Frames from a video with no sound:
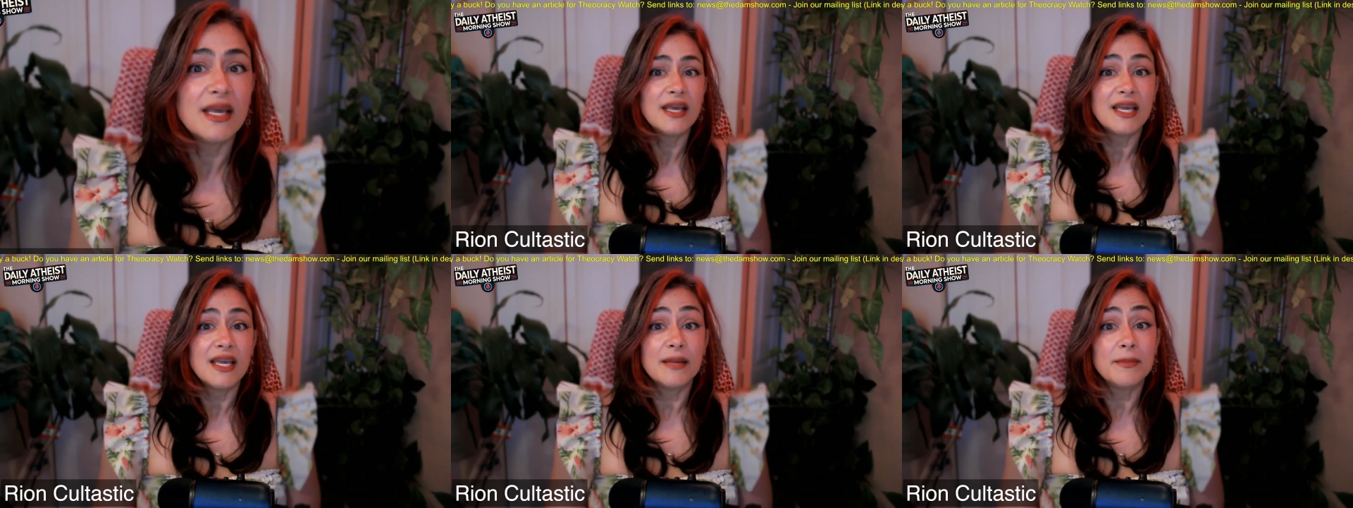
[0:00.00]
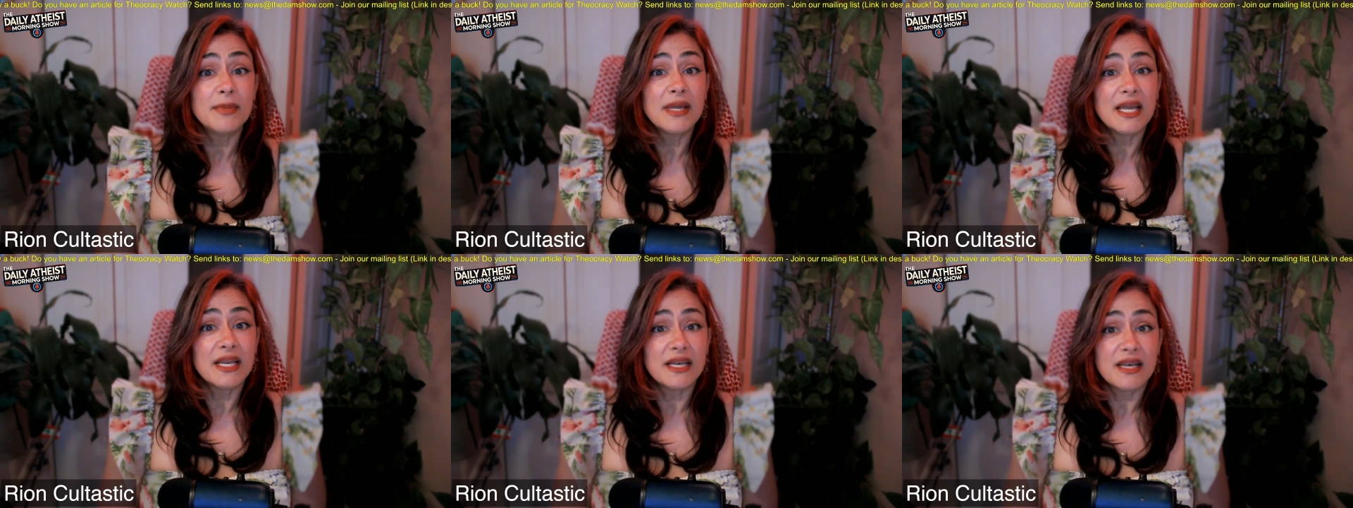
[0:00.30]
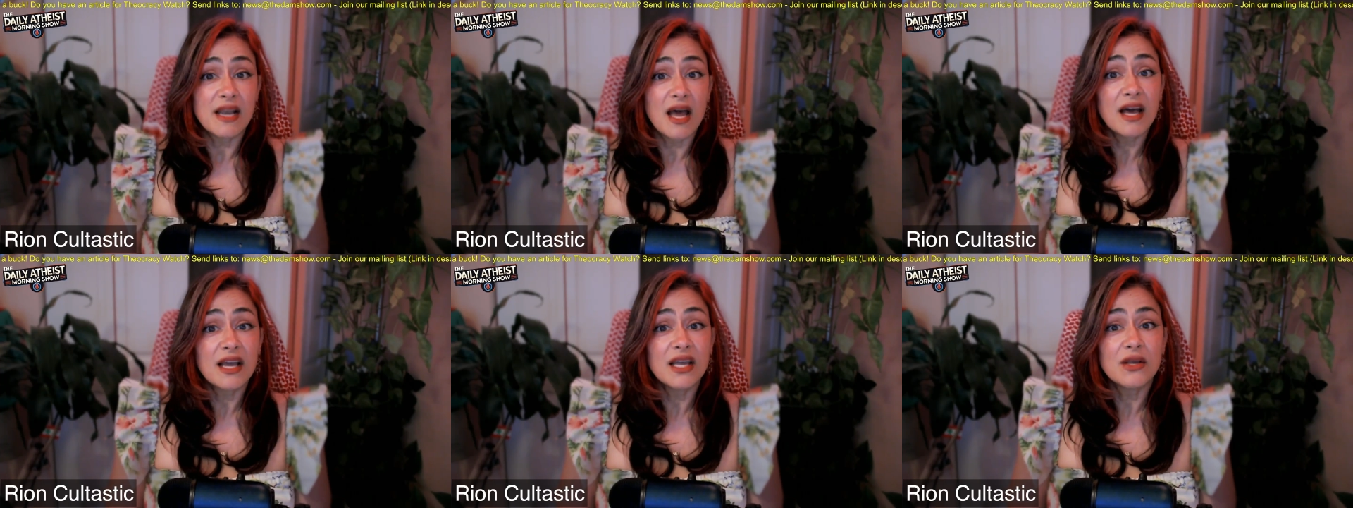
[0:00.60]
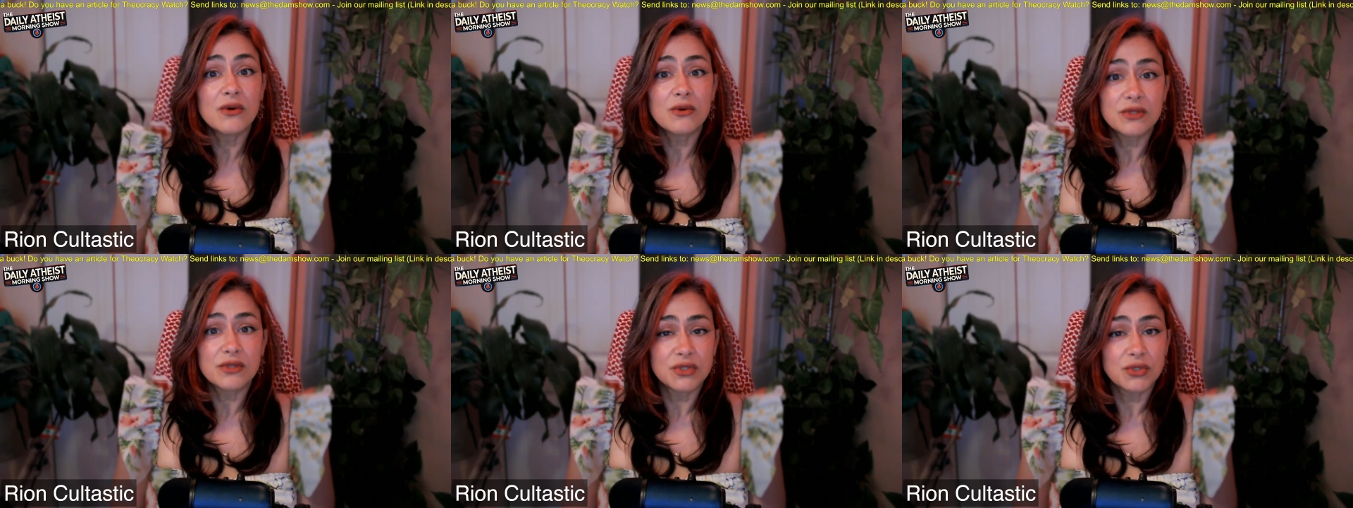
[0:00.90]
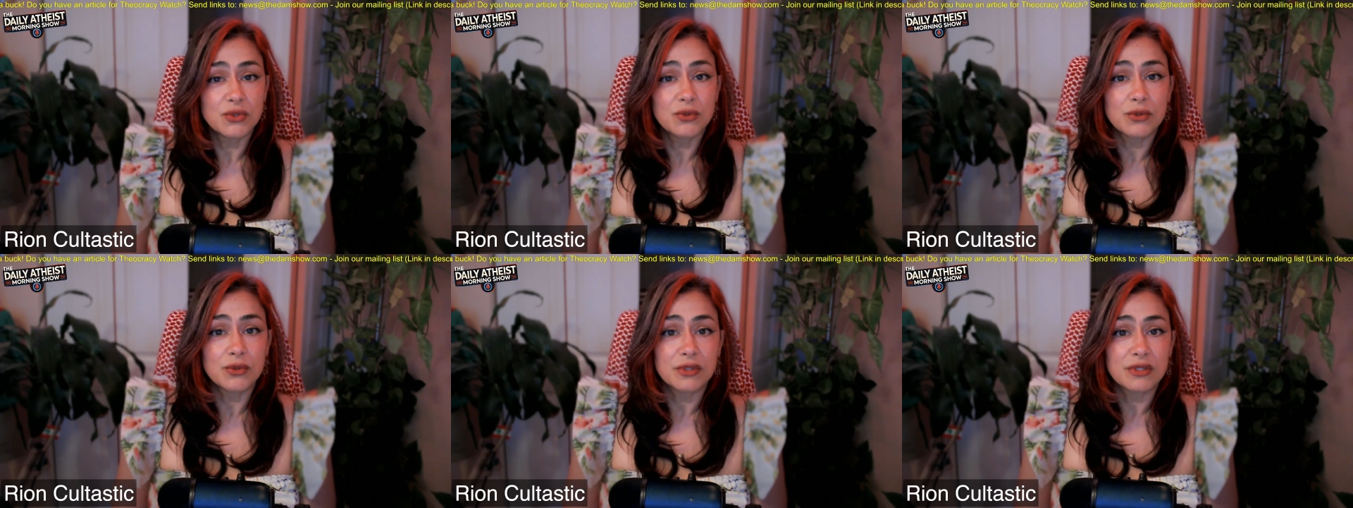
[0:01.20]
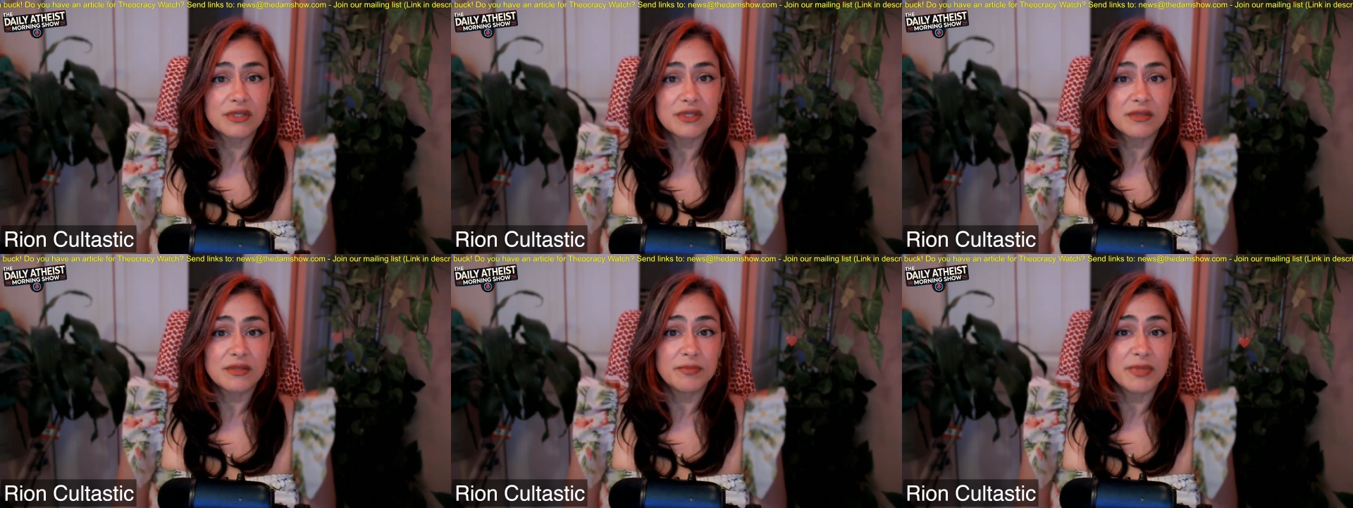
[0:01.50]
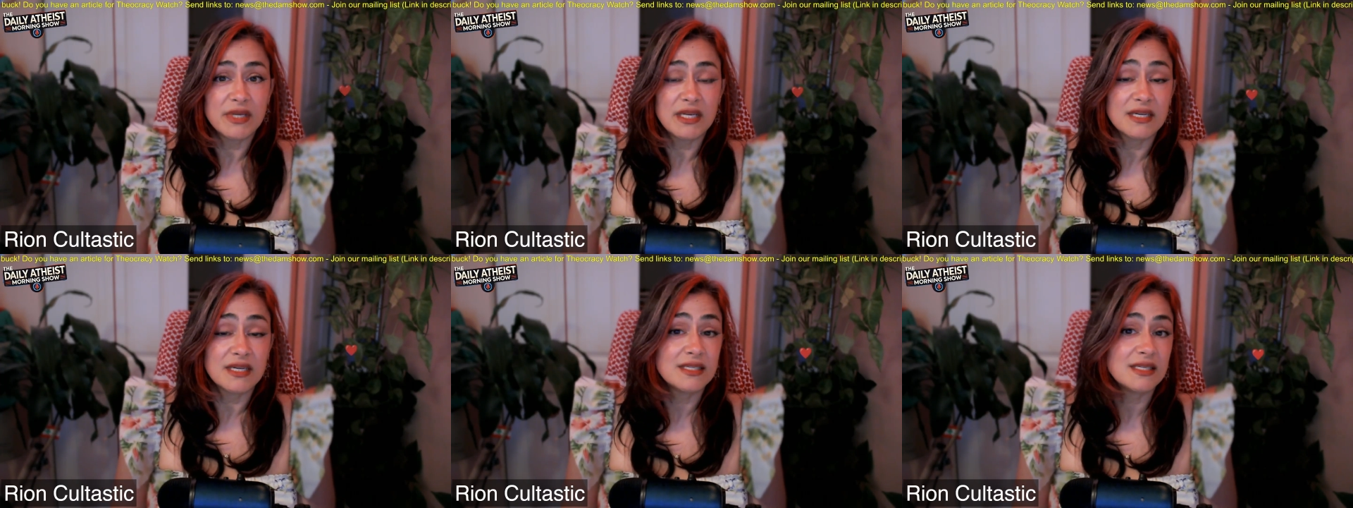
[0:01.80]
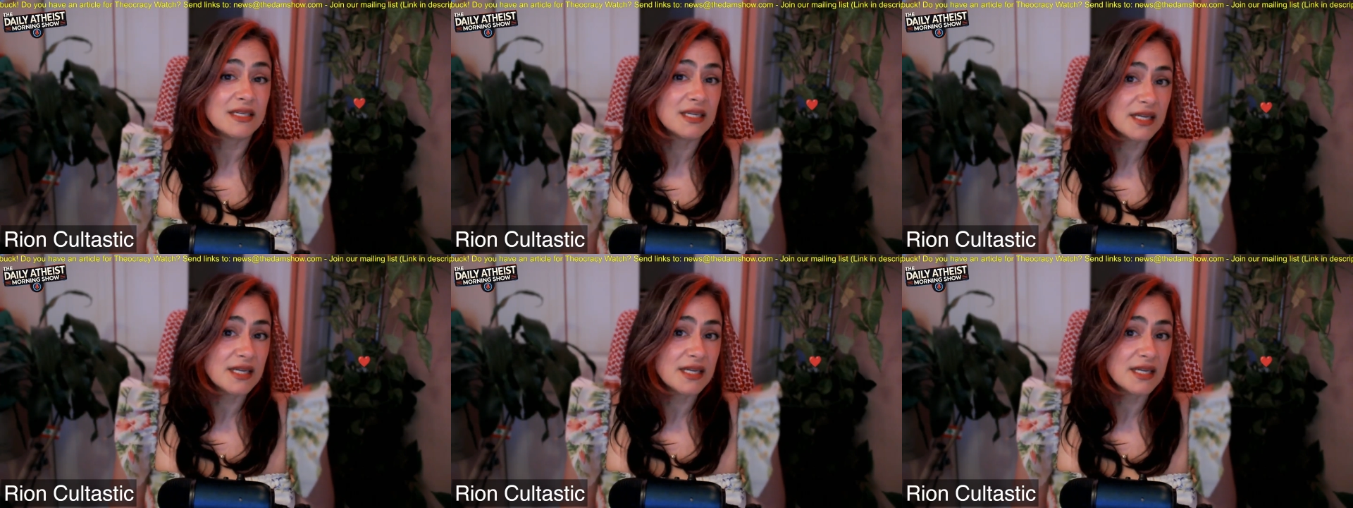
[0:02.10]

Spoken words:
he began knocking on doors because in